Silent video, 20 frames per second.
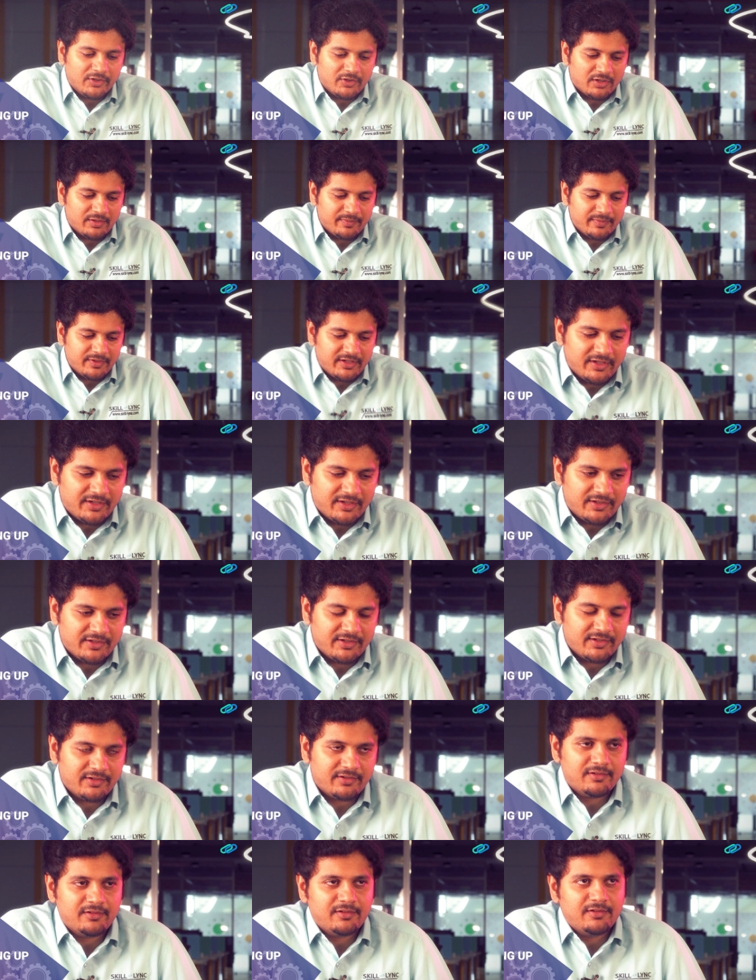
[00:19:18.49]

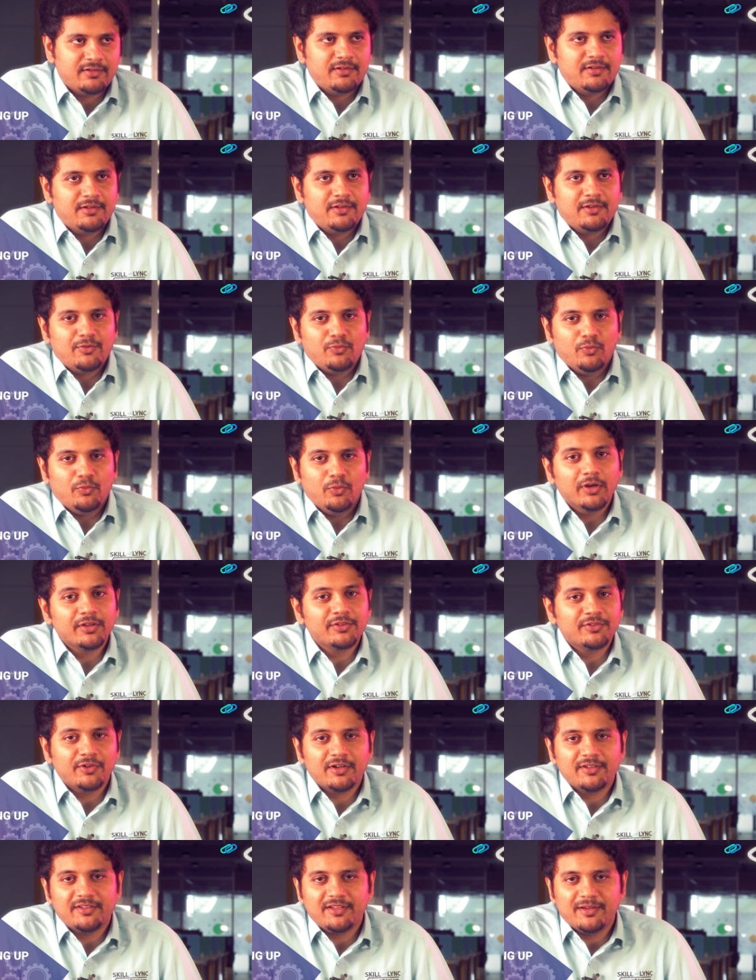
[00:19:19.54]
Combinator was
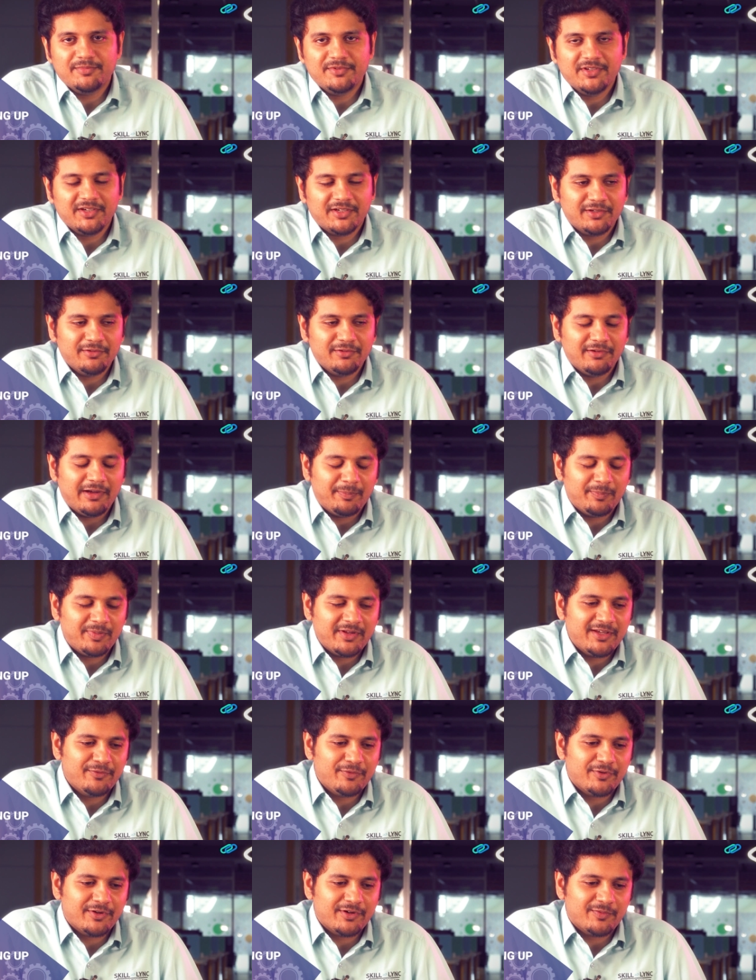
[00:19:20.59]
not the objective.
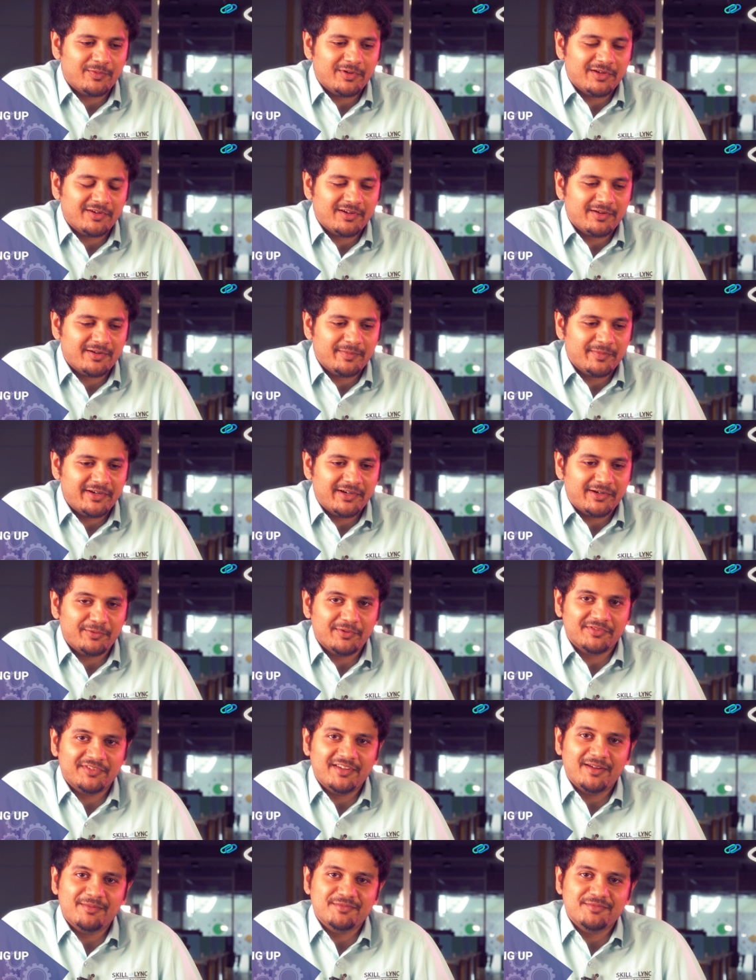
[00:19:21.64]
Applying for Y Combinator was the